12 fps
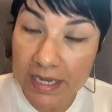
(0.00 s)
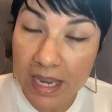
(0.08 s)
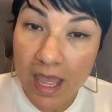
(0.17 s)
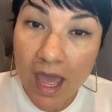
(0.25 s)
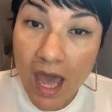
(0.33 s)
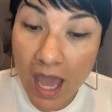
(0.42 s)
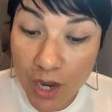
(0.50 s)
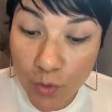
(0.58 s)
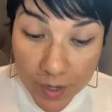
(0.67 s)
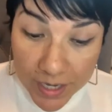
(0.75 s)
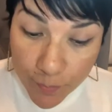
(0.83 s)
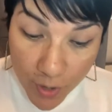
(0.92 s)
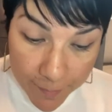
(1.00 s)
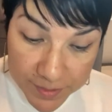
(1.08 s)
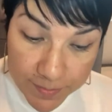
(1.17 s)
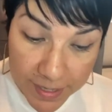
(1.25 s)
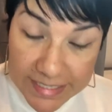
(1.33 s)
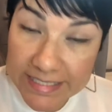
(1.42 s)
I already prepped my
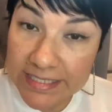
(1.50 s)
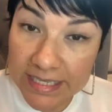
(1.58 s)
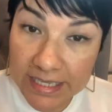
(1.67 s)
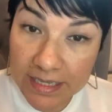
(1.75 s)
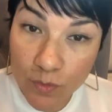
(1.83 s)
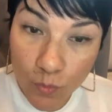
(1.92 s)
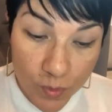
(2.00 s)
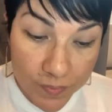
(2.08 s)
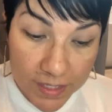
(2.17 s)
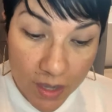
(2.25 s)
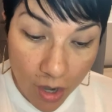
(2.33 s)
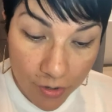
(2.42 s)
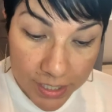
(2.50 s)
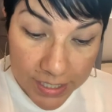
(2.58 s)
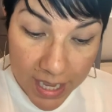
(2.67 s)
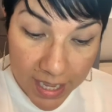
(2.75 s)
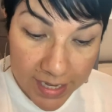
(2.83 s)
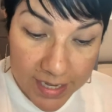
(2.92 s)
skin with the
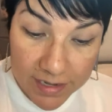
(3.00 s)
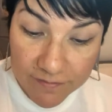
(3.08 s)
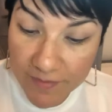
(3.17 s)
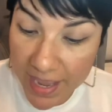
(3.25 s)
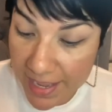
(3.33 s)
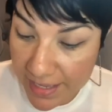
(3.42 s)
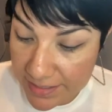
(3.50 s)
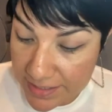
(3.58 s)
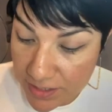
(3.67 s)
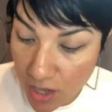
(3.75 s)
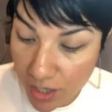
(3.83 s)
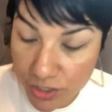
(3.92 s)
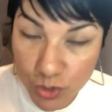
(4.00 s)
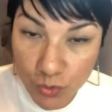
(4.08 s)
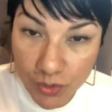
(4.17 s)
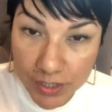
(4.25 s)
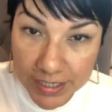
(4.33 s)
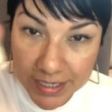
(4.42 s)
RE9 Advanced Contouring and